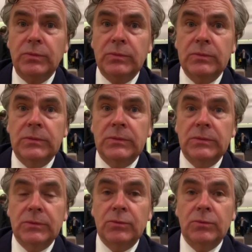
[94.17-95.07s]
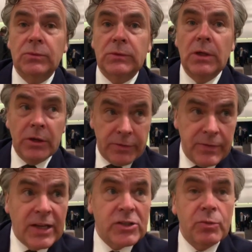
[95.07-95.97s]
So, what
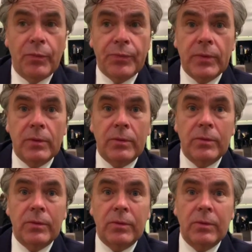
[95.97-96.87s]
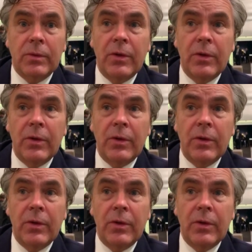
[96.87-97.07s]
is your answer to that?